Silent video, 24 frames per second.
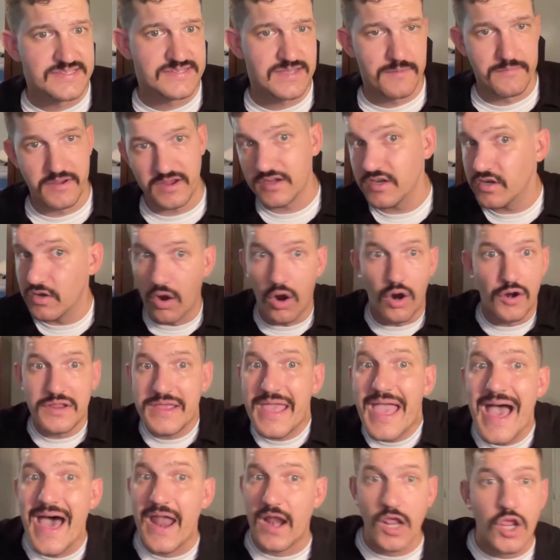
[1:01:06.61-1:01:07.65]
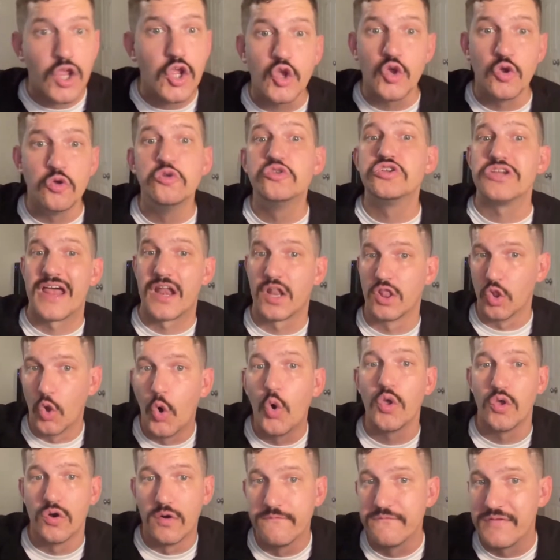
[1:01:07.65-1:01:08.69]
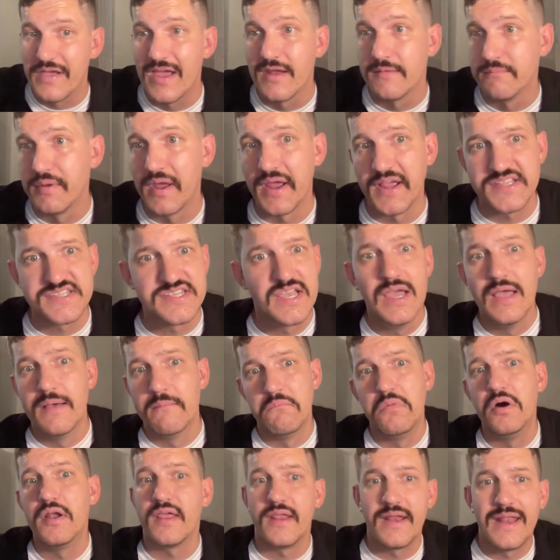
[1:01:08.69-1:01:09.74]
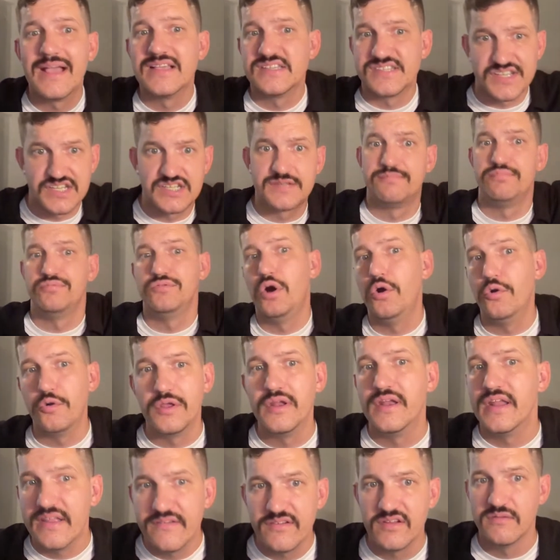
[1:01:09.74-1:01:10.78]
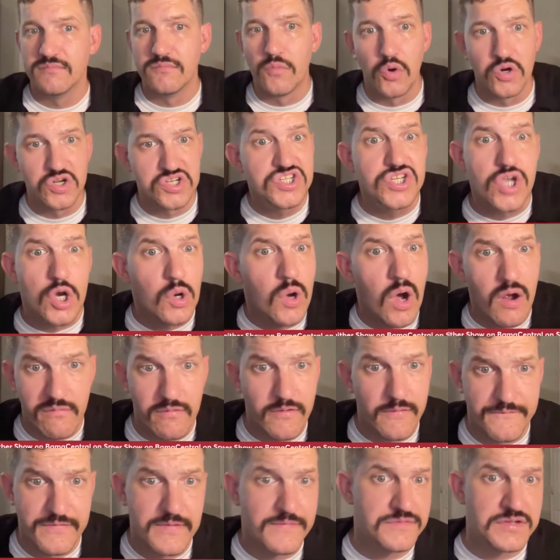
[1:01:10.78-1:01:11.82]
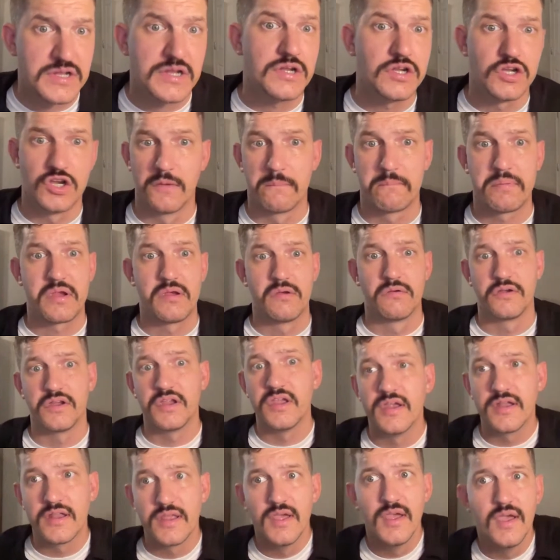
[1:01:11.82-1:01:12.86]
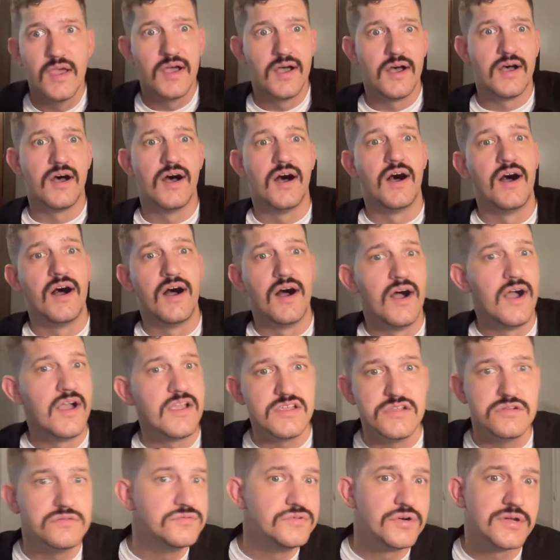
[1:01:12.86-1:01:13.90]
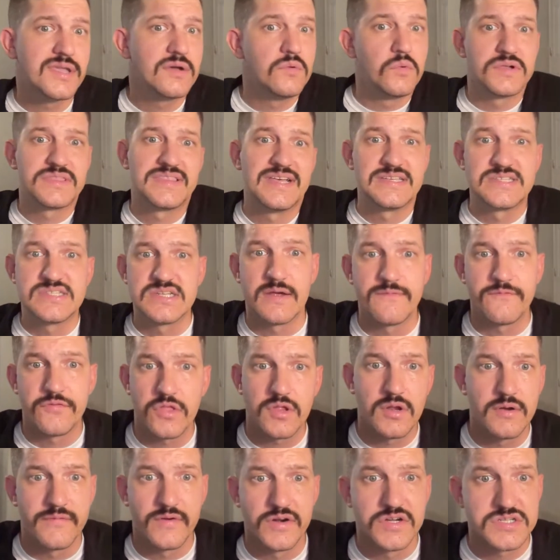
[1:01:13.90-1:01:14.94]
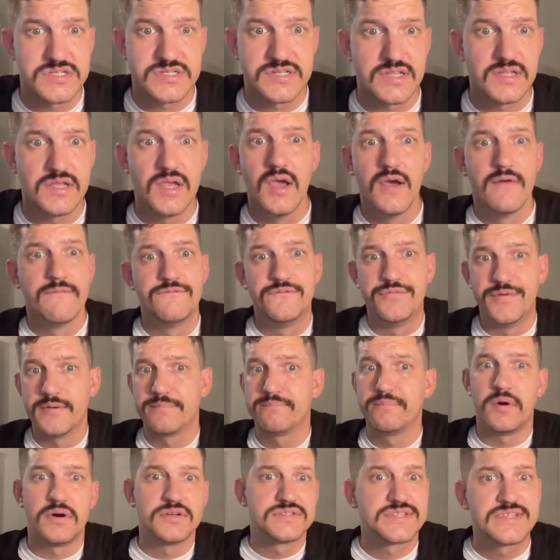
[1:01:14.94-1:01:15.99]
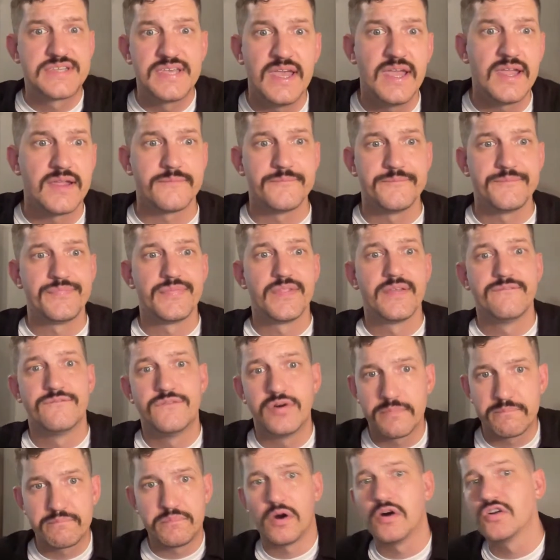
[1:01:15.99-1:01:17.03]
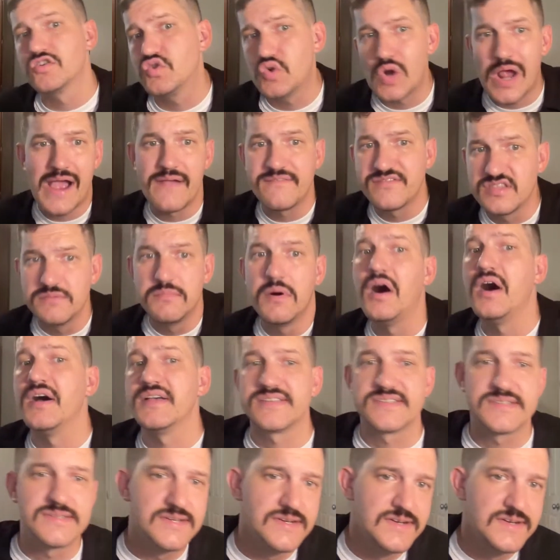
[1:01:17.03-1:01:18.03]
I mean, you already had a huge and loyal fan base, but it has exploded even more so over a 15-year period. You look at what that's done for the university. Football's king. Football drives the bus.